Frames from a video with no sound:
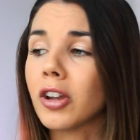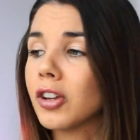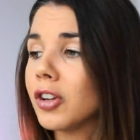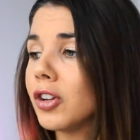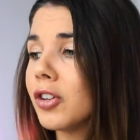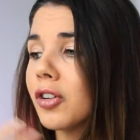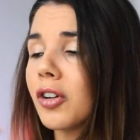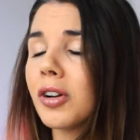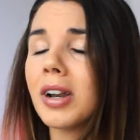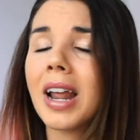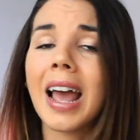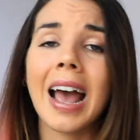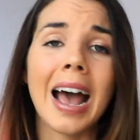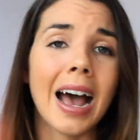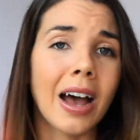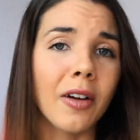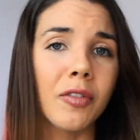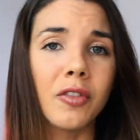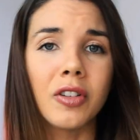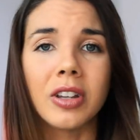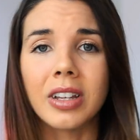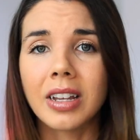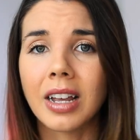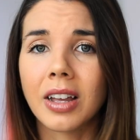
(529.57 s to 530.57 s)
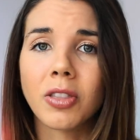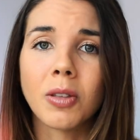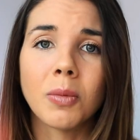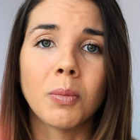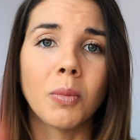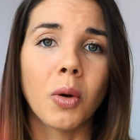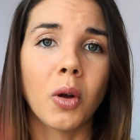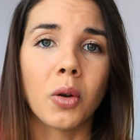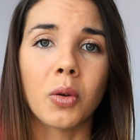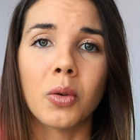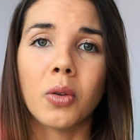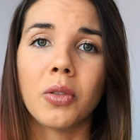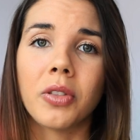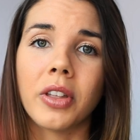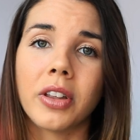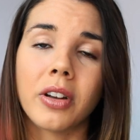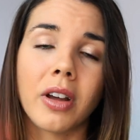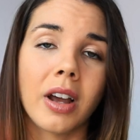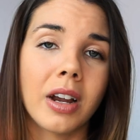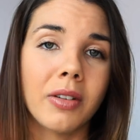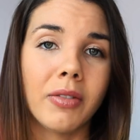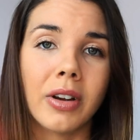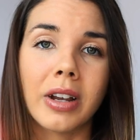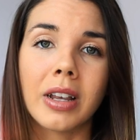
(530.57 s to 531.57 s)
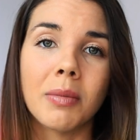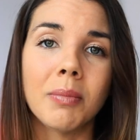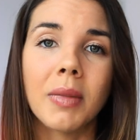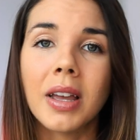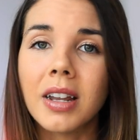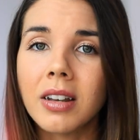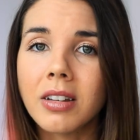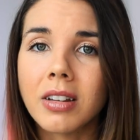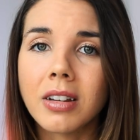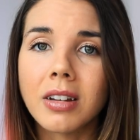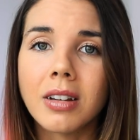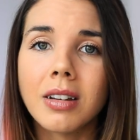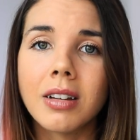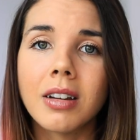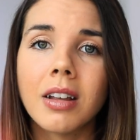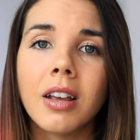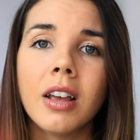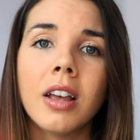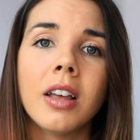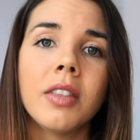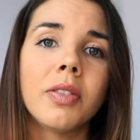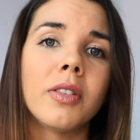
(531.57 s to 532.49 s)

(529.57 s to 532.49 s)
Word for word: You don't have to get the model that I recommended.